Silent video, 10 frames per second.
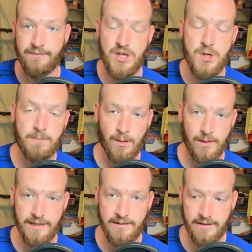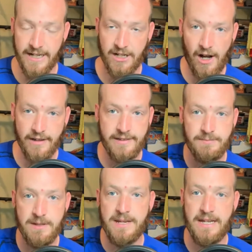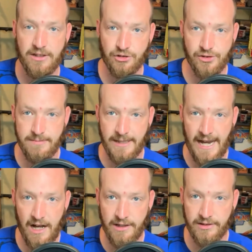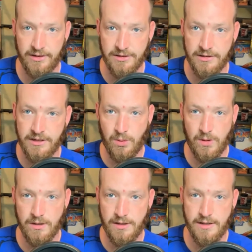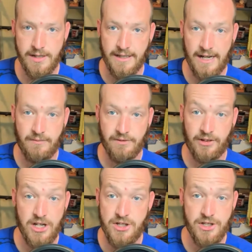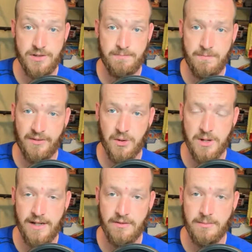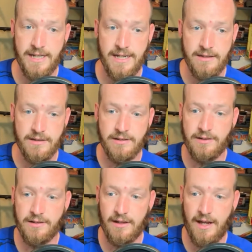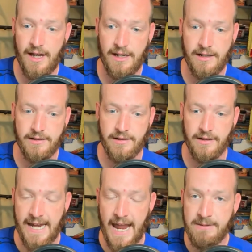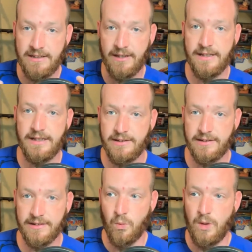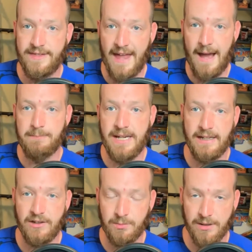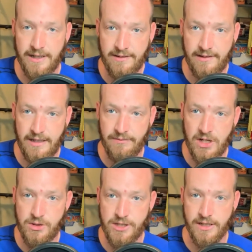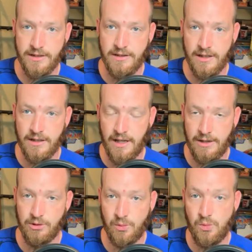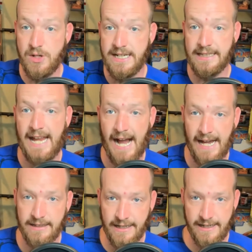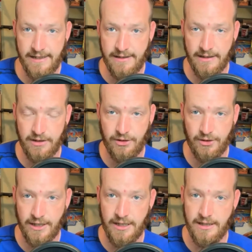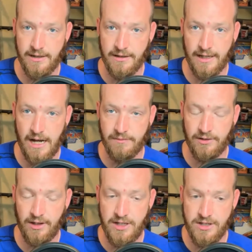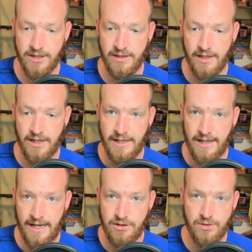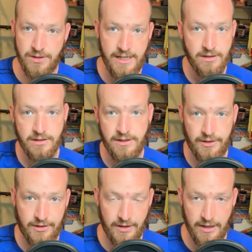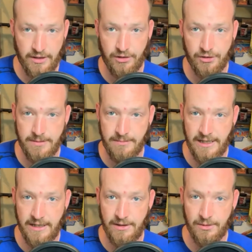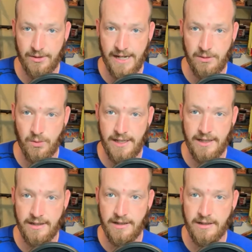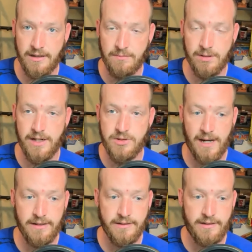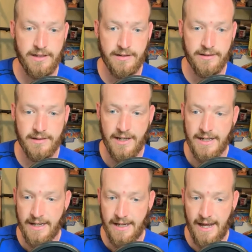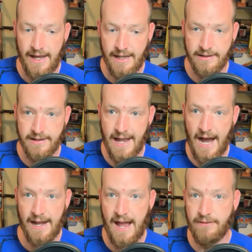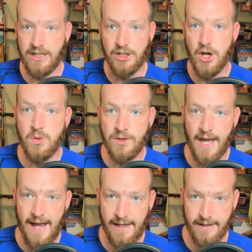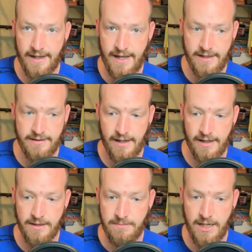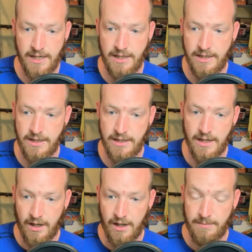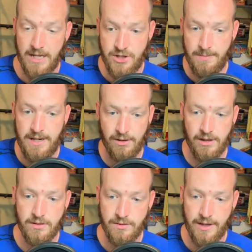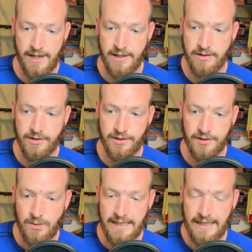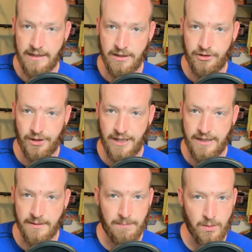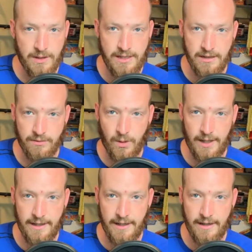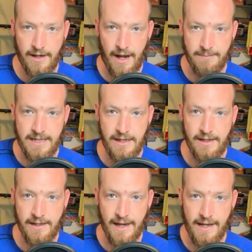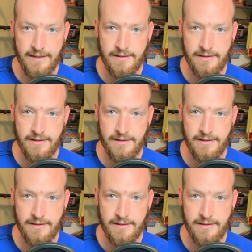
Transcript: viewpoint that caused him to be extremely hostile toward the conversation before it even begins. And he came into this with that being his preconceived notion, and it was really highlighted and illustrated in the conversation. Andrew Neil is extremely right wing in British politics, and not having known that ahead of time, he, uh, Ben Shapiro, that is, really illustrated the point of what I'm getting at.